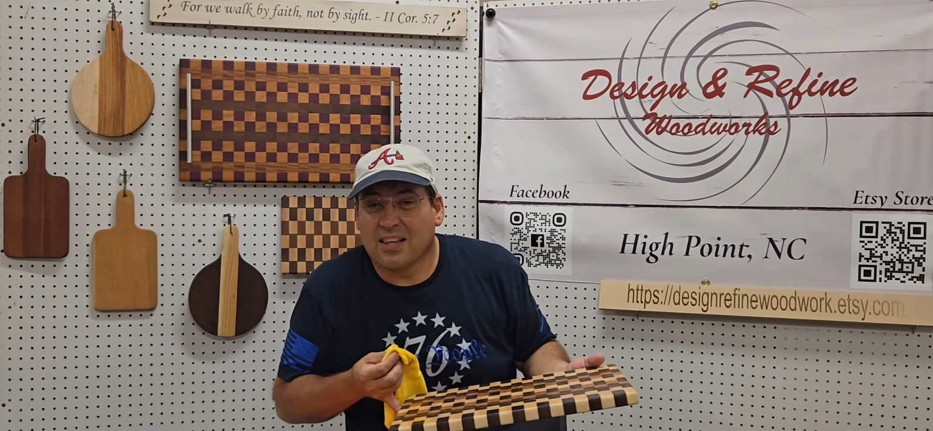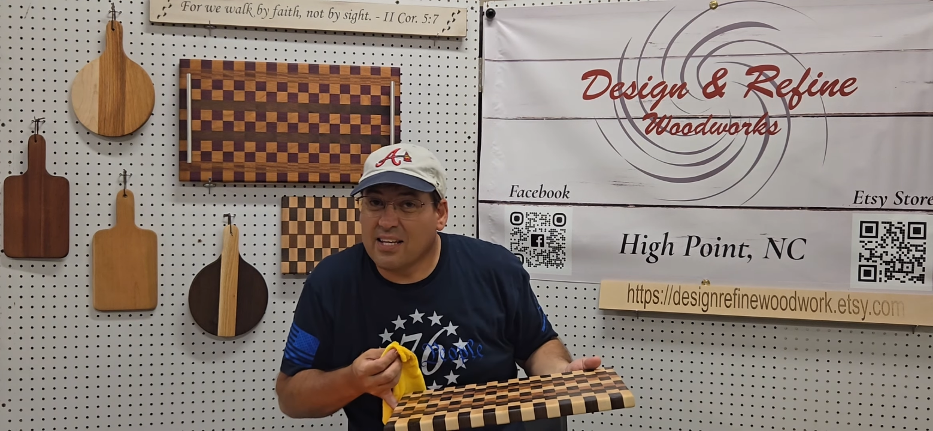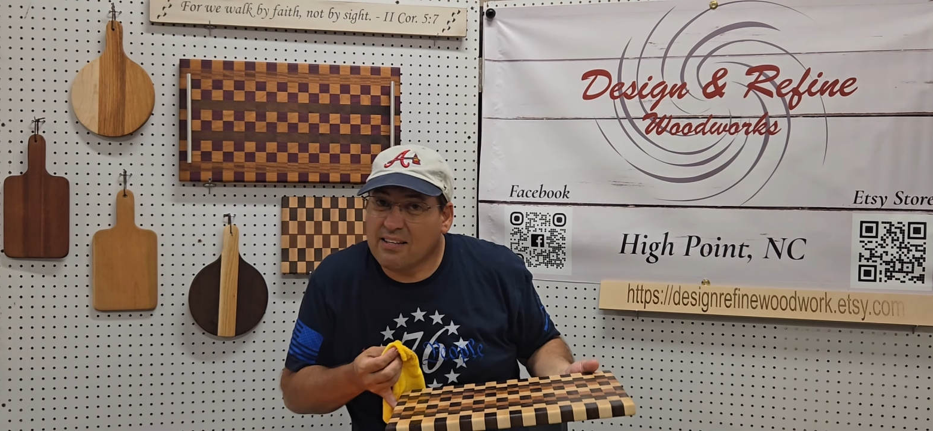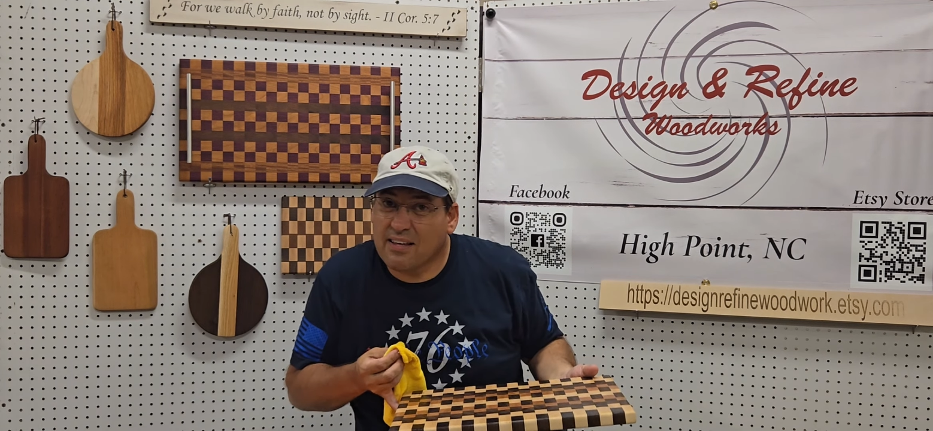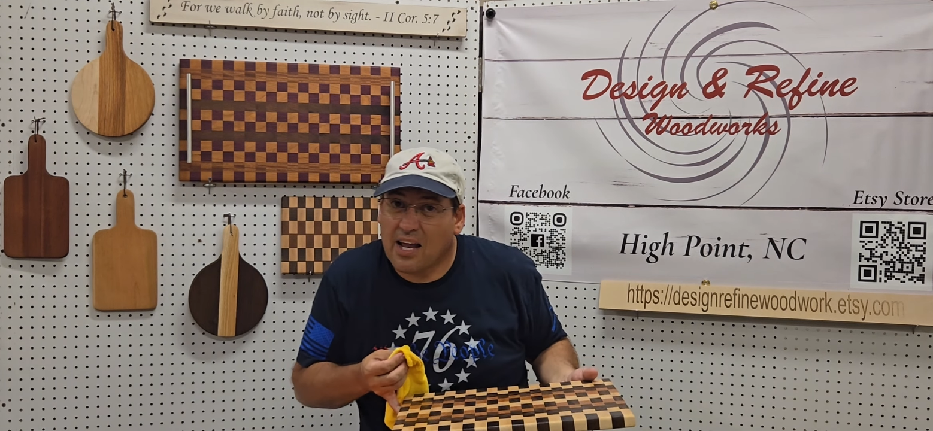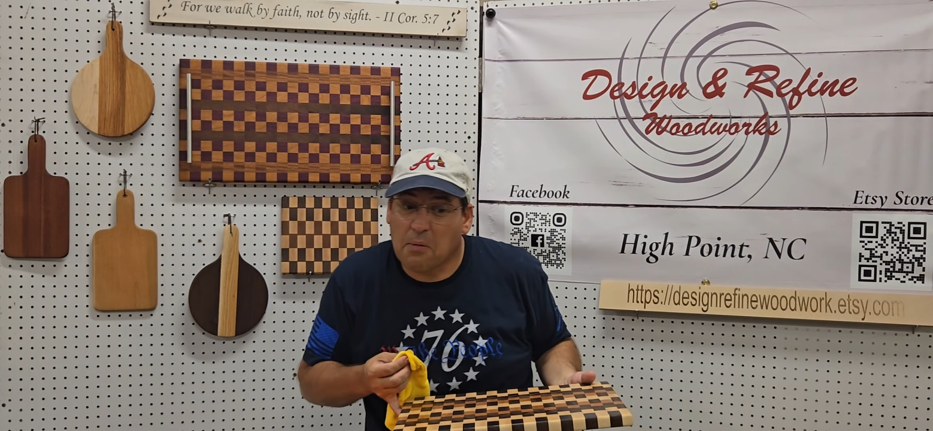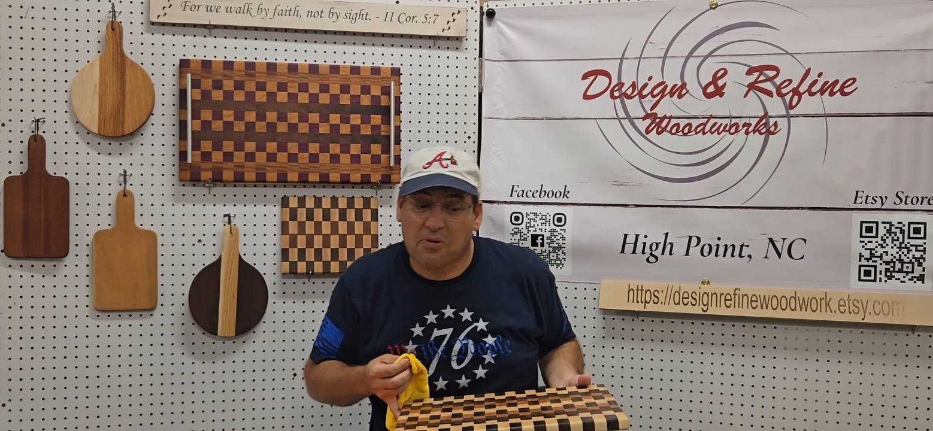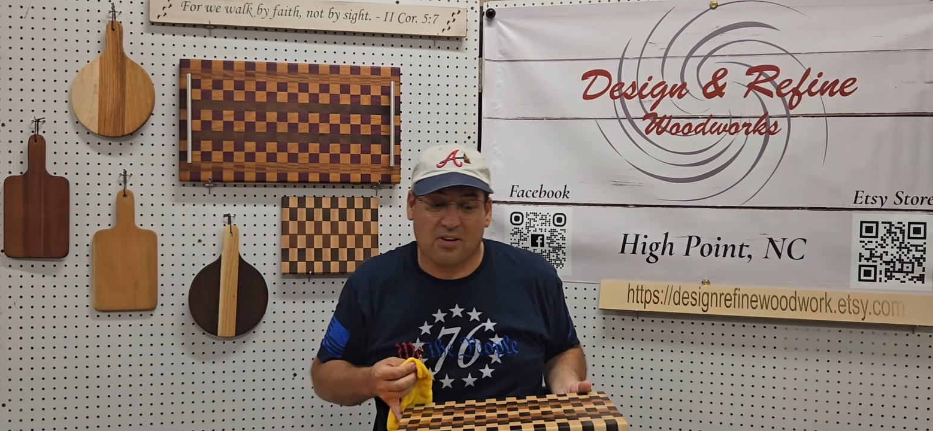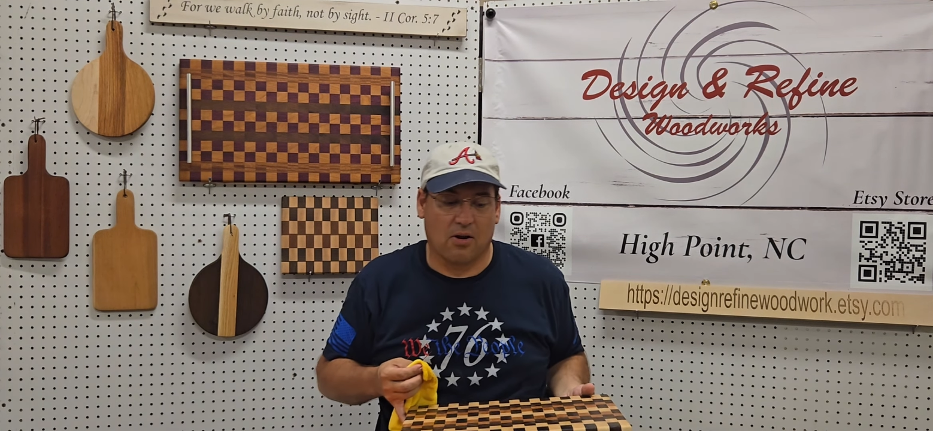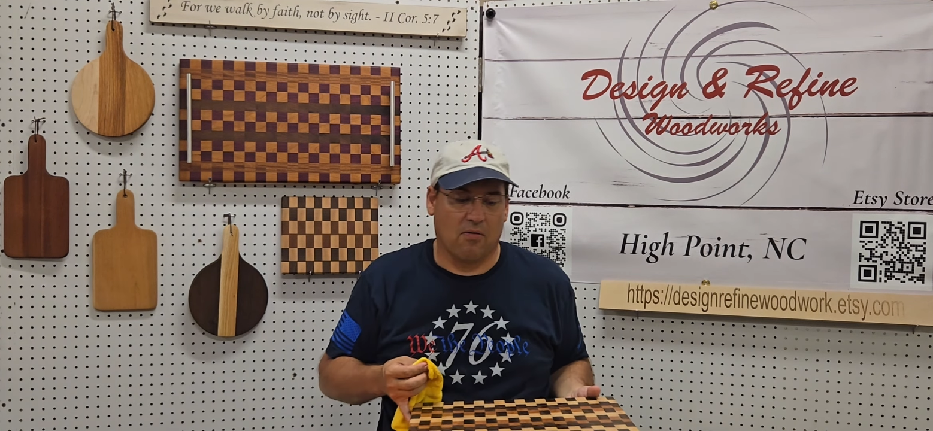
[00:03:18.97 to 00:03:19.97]
At least let
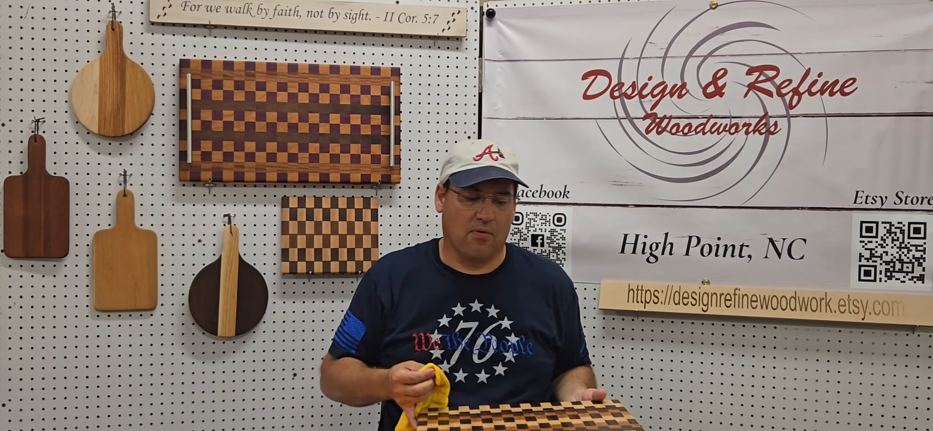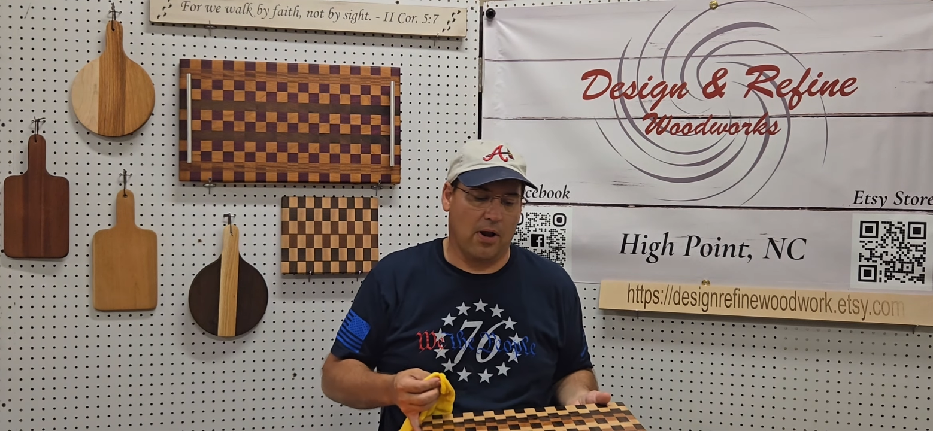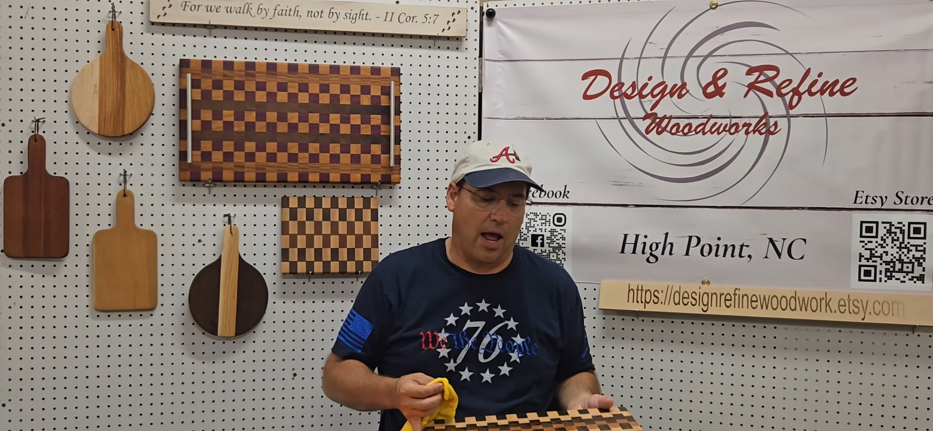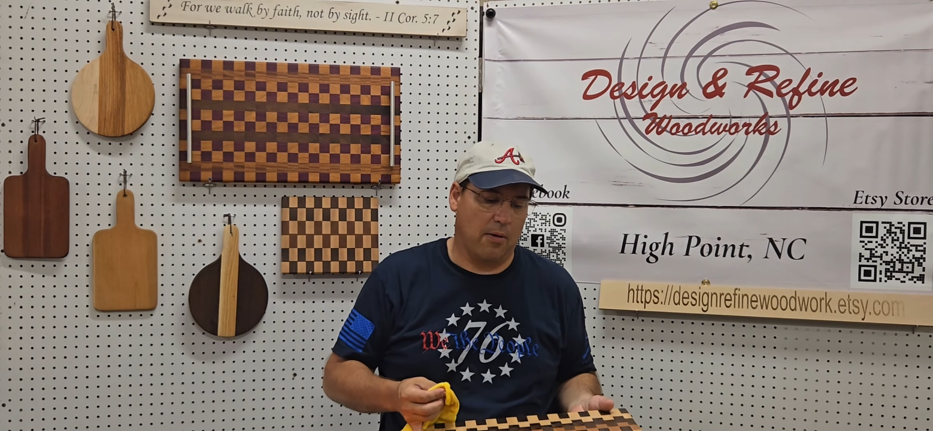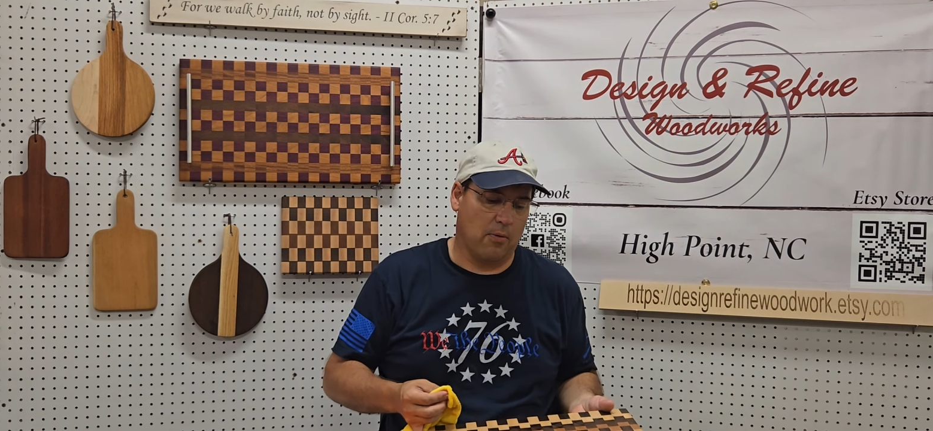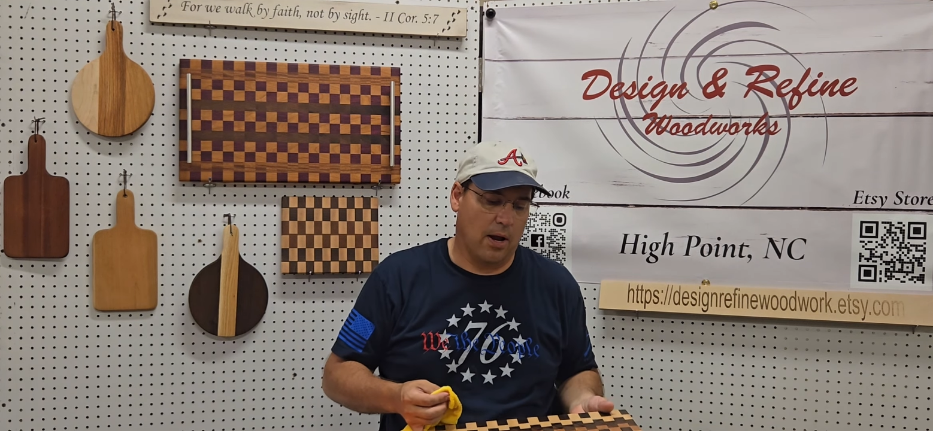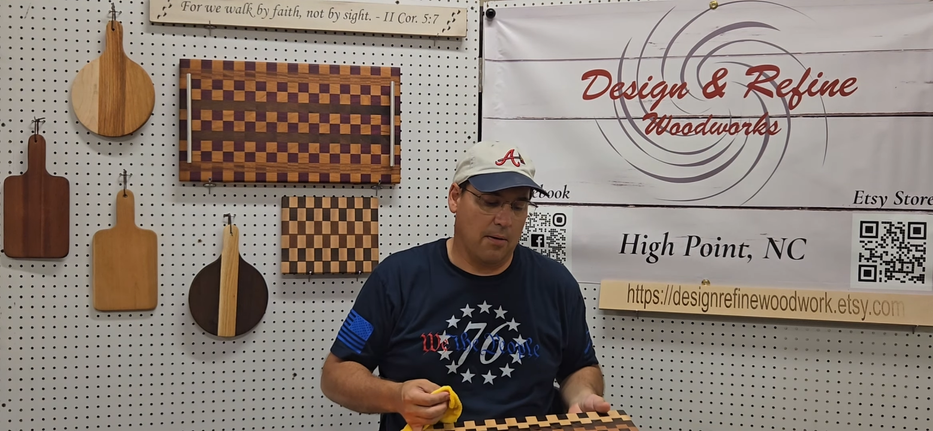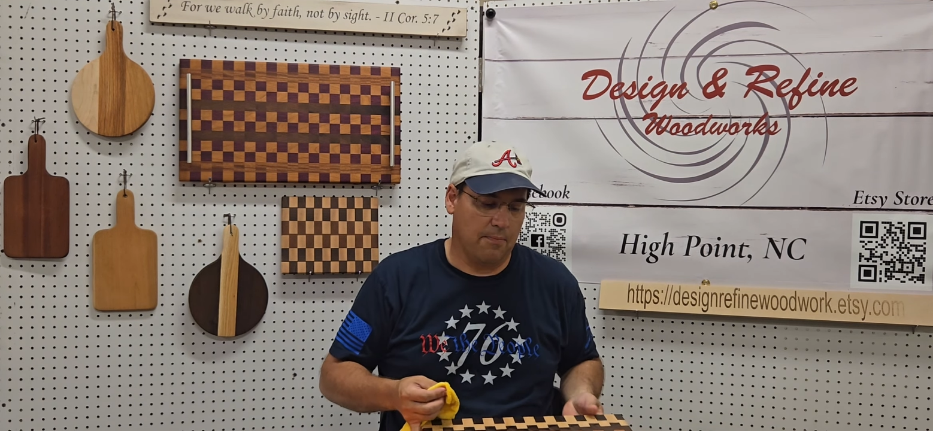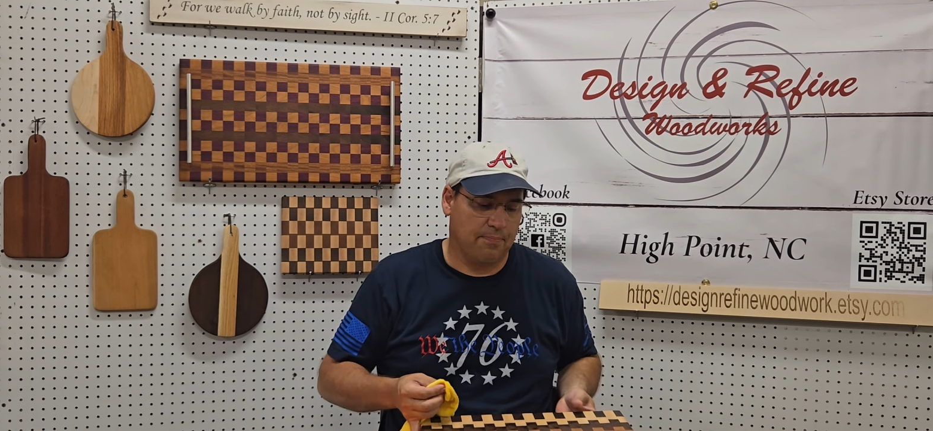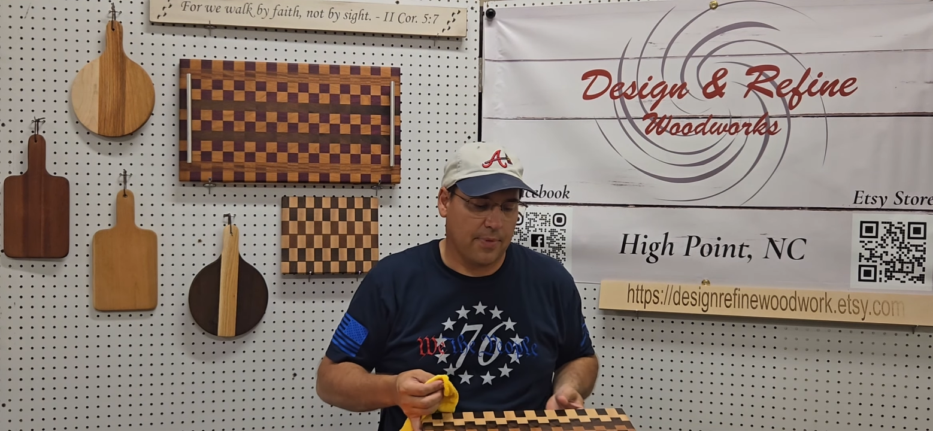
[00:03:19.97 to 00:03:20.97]
them sit overnight,
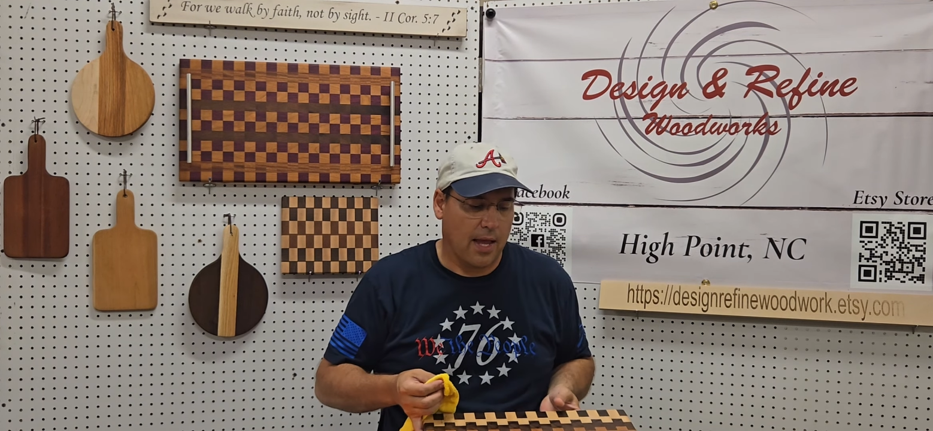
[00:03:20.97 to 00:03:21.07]
right?